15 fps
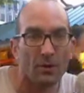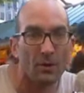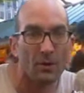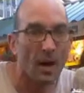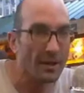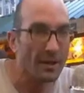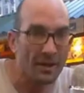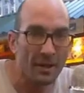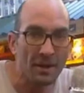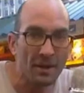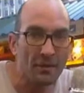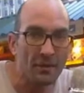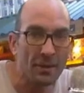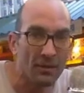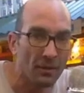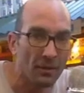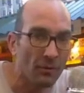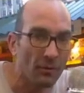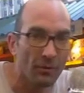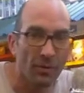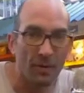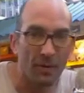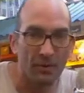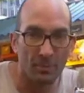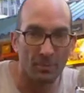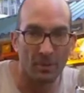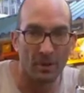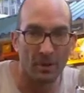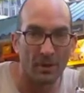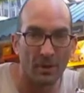I can't even give you the
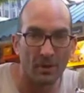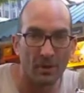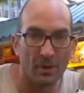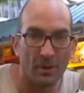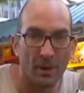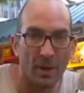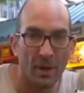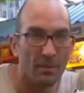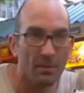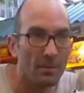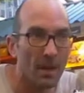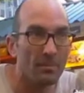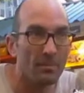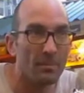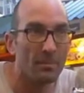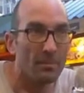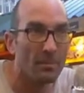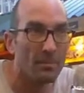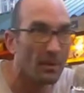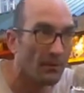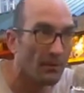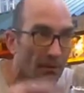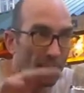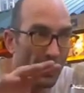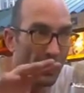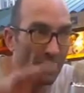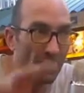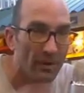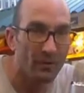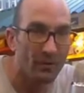recipe. And
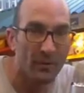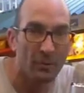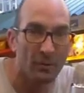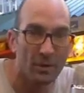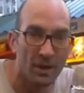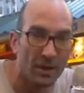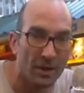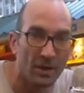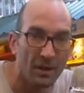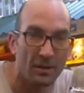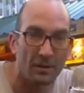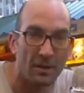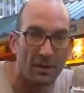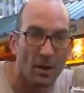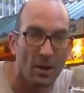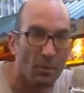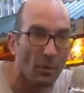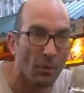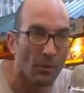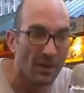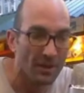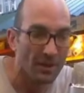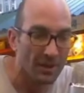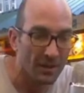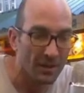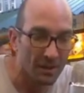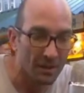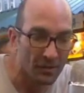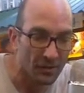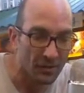very few can. But what I can tell
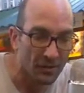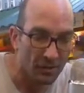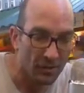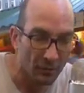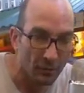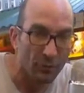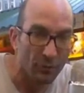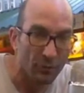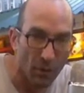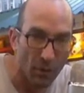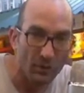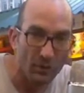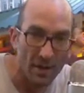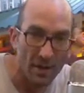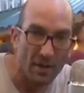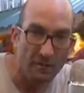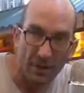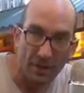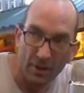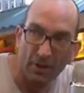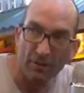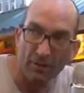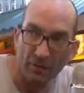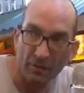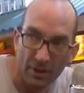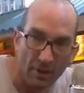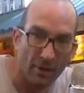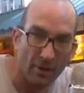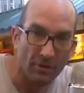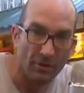you is this: if you throw down video after
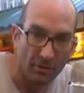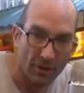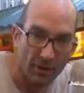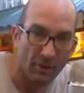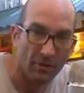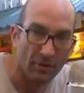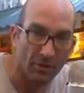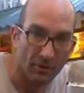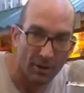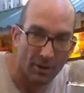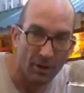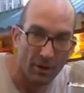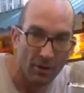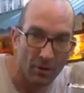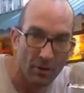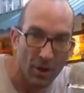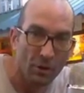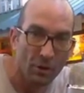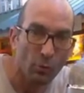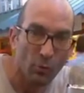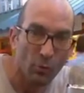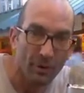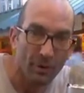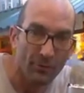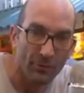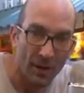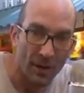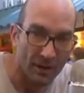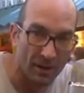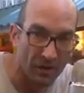video after video after video, you will
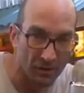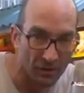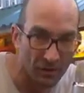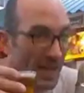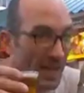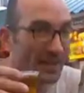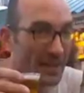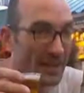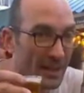find success.